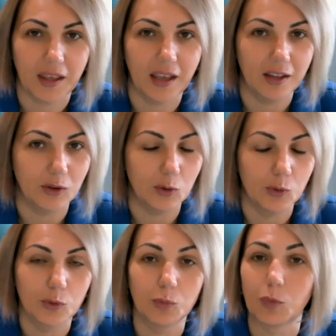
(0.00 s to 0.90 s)
Can
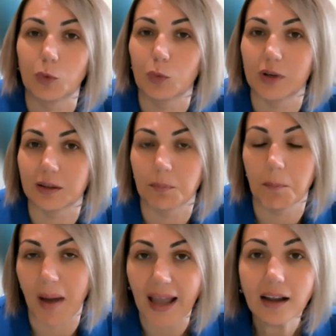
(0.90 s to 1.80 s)
you move
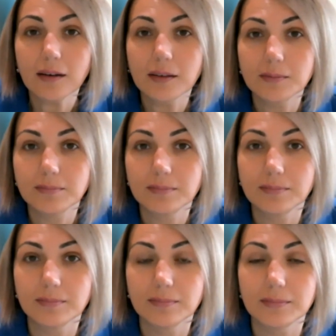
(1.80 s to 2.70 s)
in back
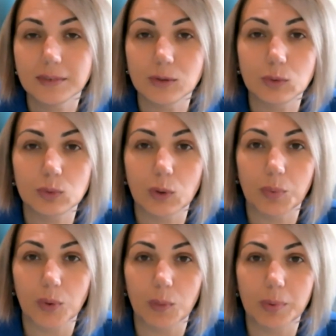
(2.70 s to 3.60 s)
into your
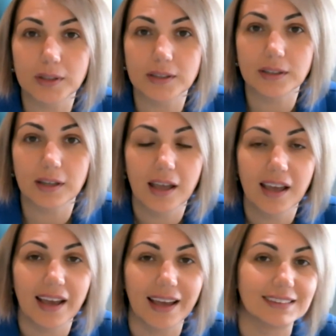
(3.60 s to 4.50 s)
property
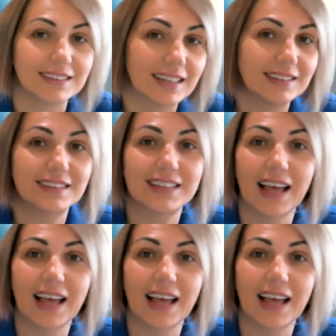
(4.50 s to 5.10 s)
and then